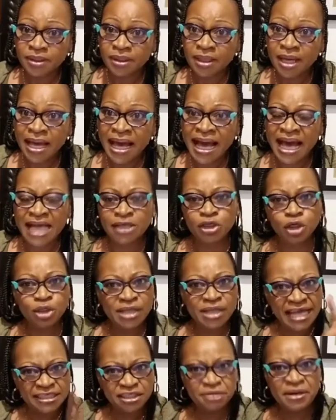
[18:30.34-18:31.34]
And you
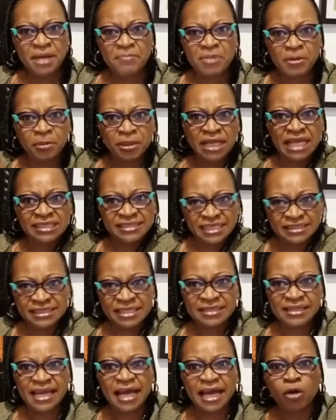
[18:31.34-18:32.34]
Nigerian people are sitting
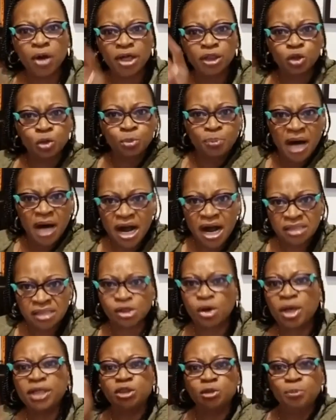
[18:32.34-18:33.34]
there going to bars,
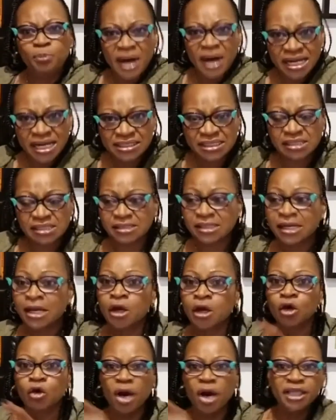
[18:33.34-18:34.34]
going to parties,
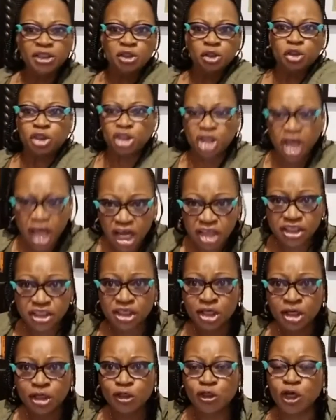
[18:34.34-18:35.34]
going to church
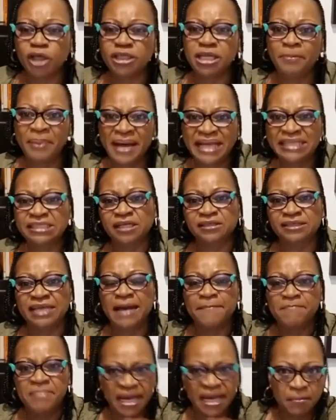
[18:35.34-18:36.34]
so the pastors
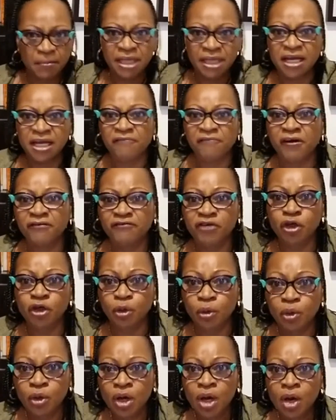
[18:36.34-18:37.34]
can make money off of you.
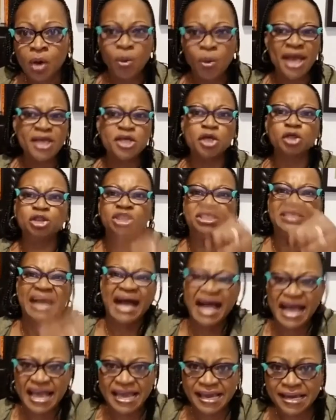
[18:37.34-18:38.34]
When you
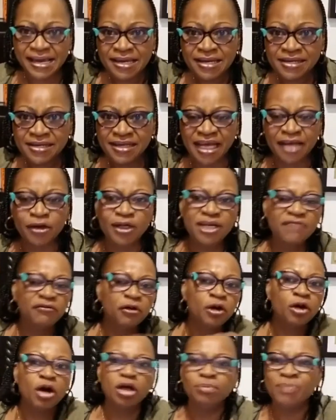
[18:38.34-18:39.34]
die, they don't even
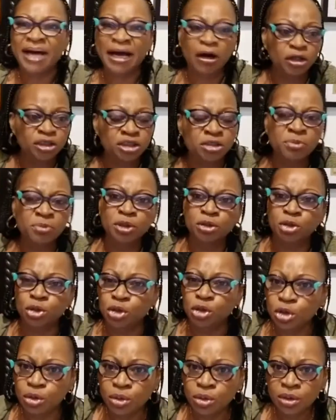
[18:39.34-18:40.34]
come and contribute to
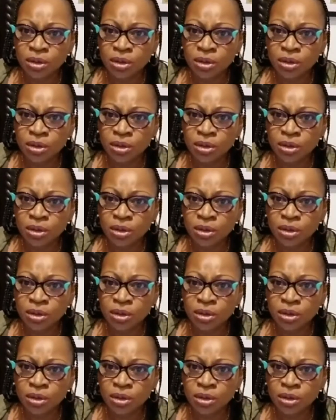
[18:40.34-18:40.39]
you.